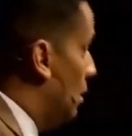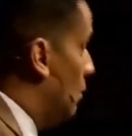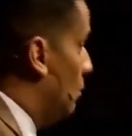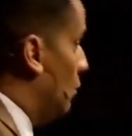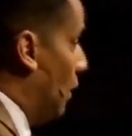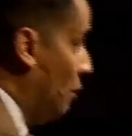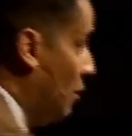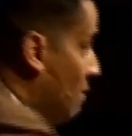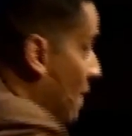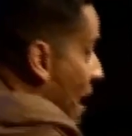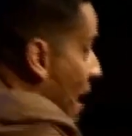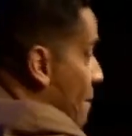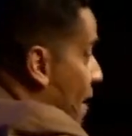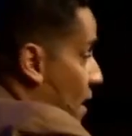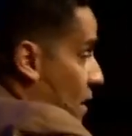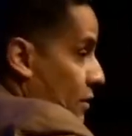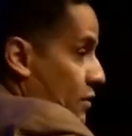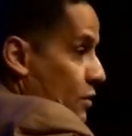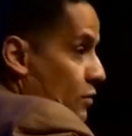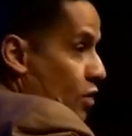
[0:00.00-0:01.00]
But remember,
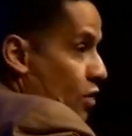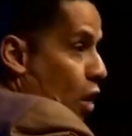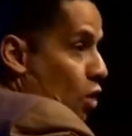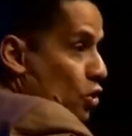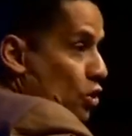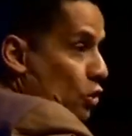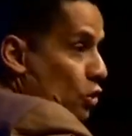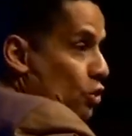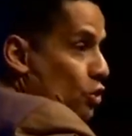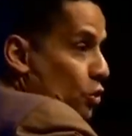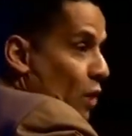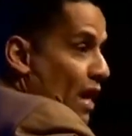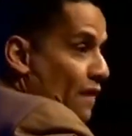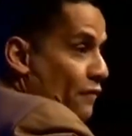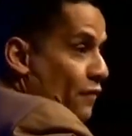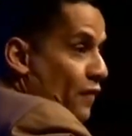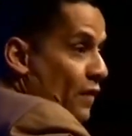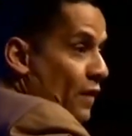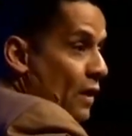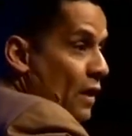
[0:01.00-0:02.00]
those who drift
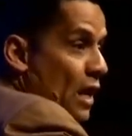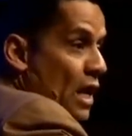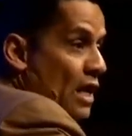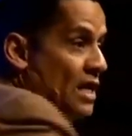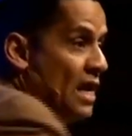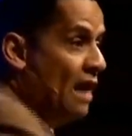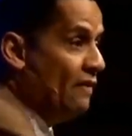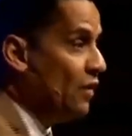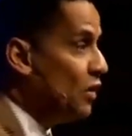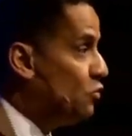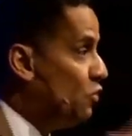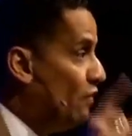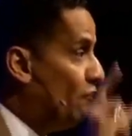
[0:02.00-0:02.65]
never drift